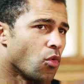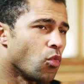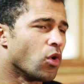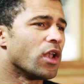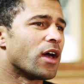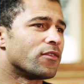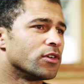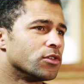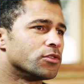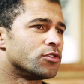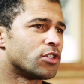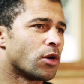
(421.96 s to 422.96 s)
will have a
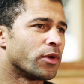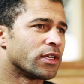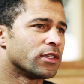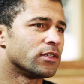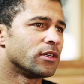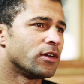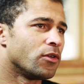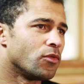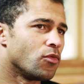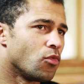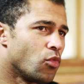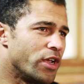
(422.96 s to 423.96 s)
good showing.
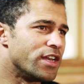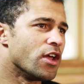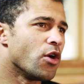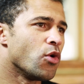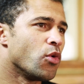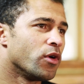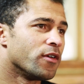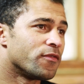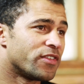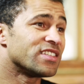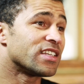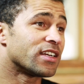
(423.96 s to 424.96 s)
We know
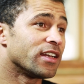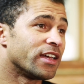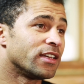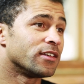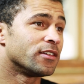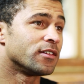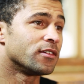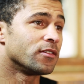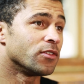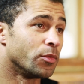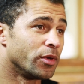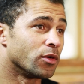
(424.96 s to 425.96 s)
physically
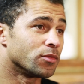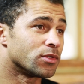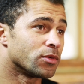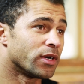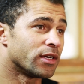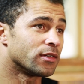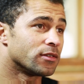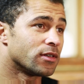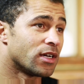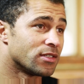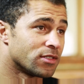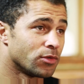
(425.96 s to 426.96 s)
they'll be up to it,
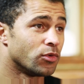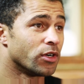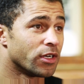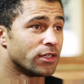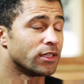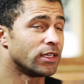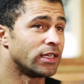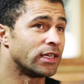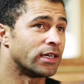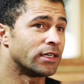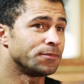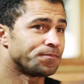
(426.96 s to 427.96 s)
as they were in
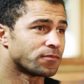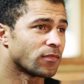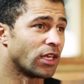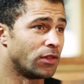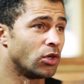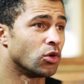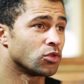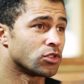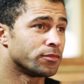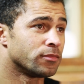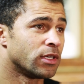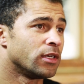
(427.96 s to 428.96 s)
the autumn.